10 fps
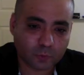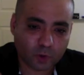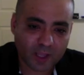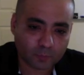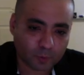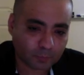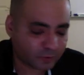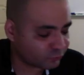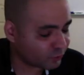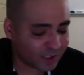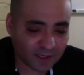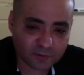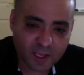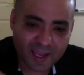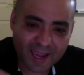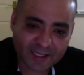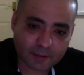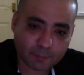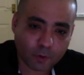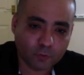will help you personalize
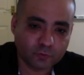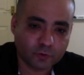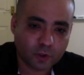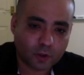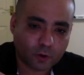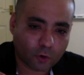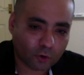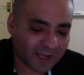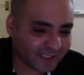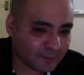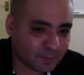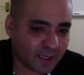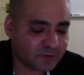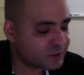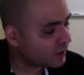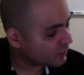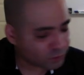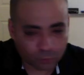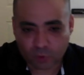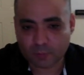any post or any page in
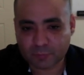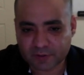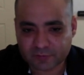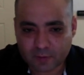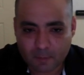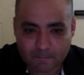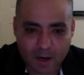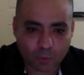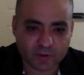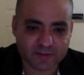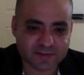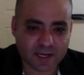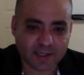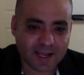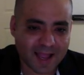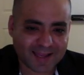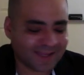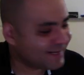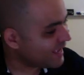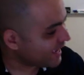your WordPress powered site.
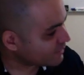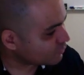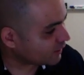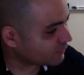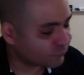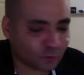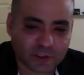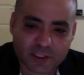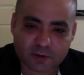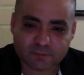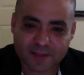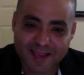Again, Angel Anderson here.